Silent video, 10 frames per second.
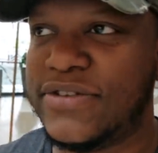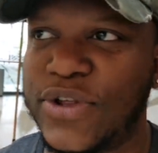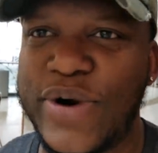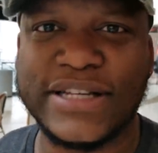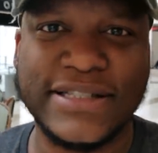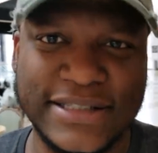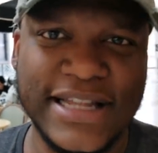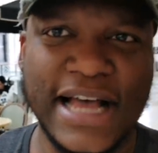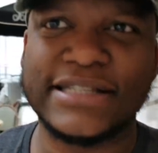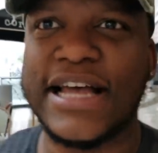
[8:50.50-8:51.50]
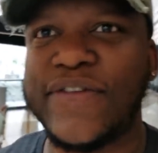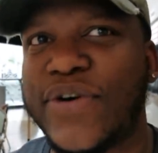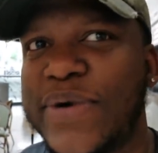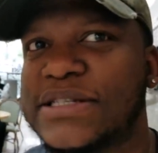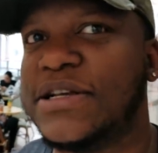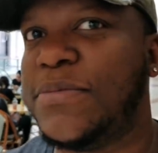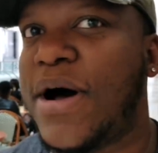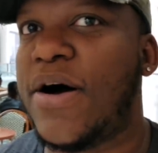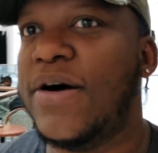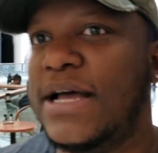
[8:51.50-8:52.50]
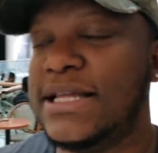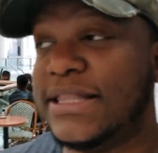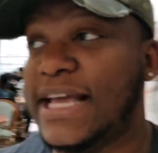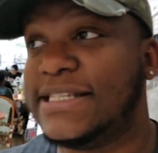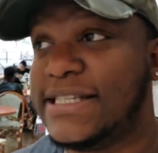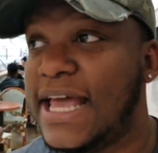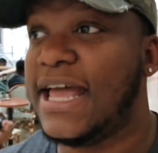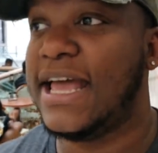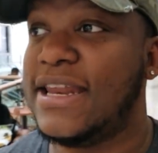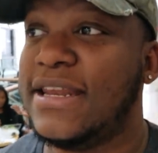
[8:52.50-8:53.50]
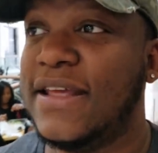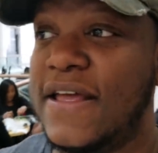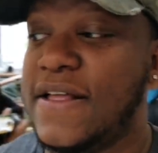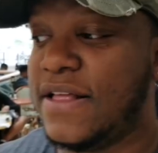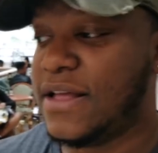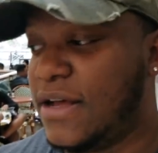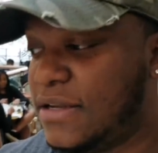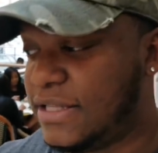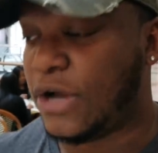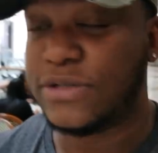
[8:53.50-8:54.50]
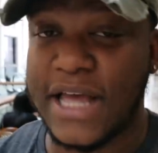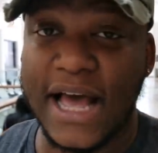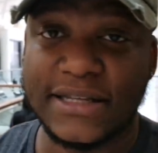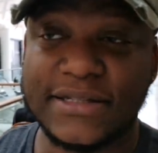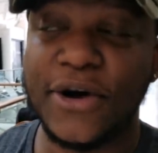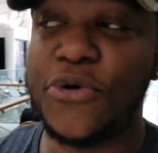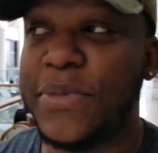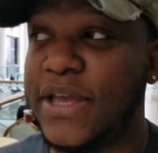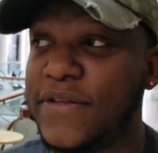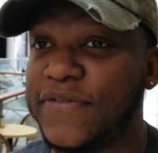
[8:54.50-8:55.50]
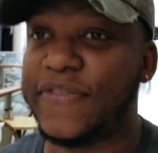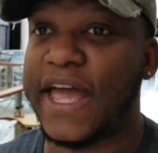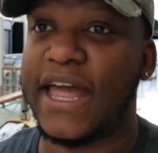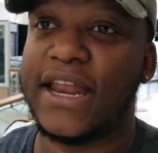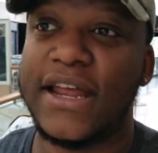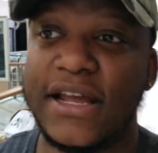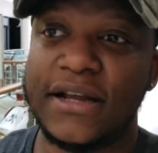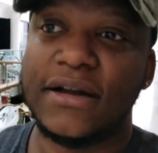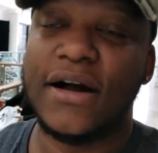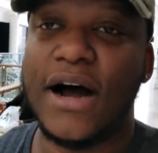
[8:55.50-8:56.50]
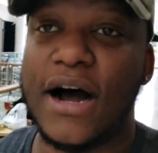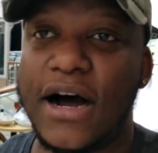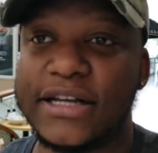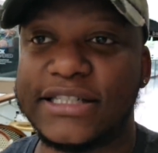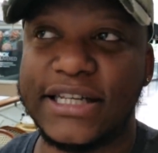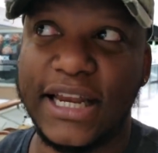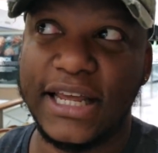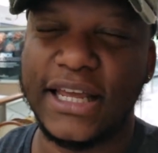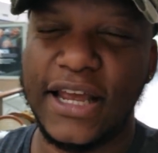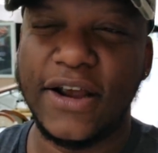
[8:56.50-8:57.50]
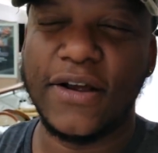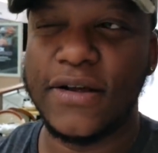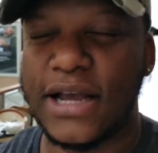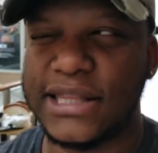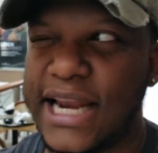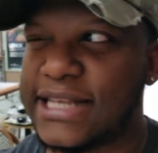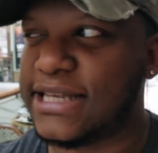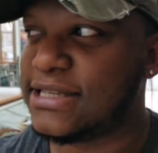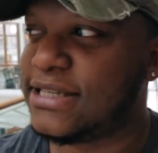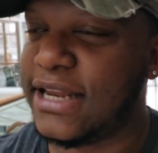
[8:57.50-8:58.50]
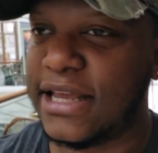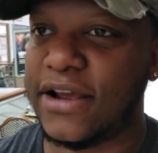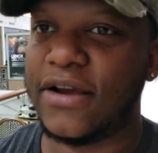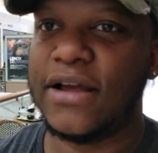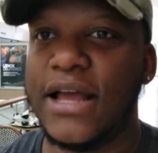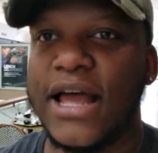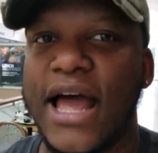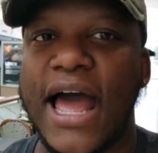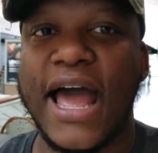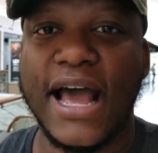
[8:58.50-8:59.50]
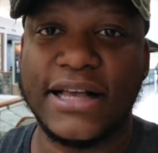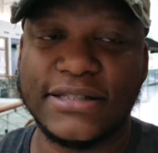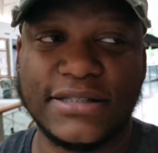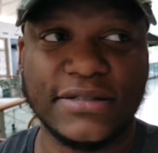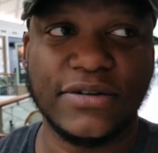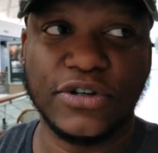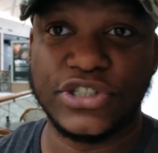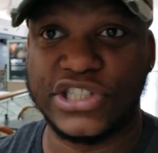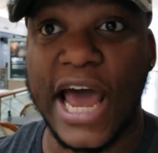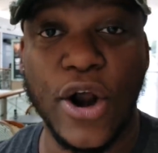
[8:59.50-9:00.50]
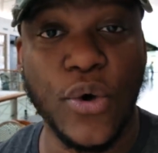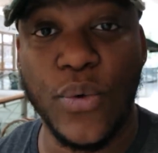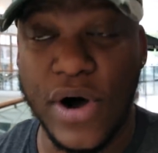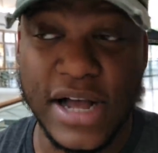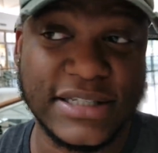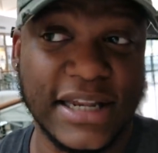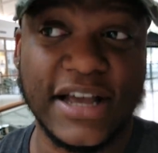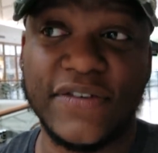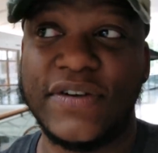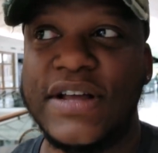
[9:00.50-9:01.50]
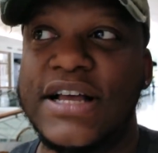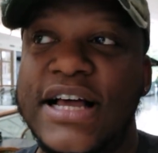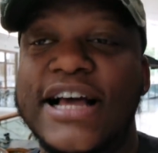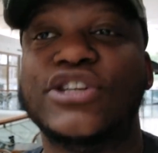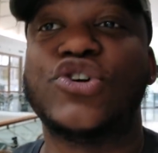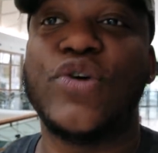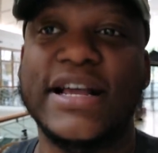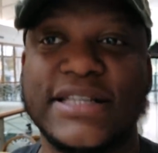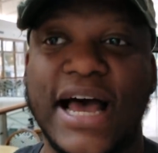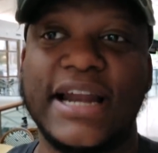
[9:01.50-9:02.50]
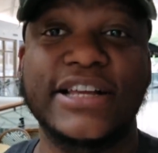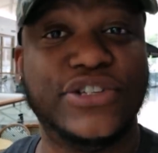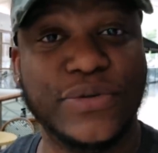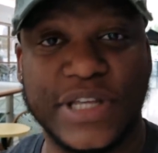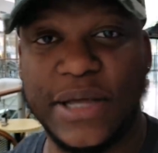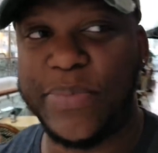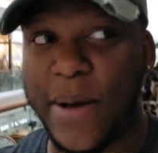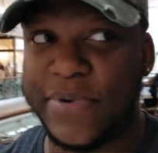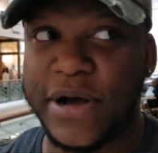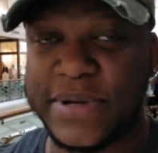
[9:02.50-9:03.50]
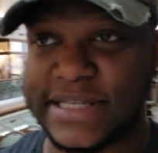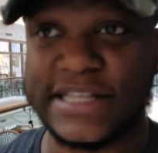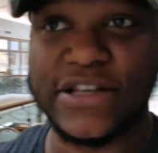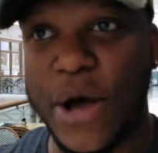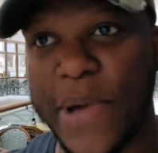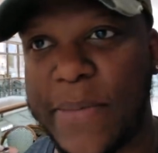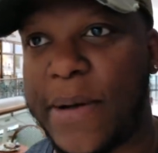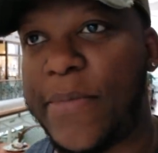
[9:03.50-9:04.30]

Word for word: the rest, now it's time for the rest of them all. They said, those guys told me that uh, City Gear, I think they said City Gear, has Shadow Ones left. It's crazy how these shoes keep popping up because I saw them at my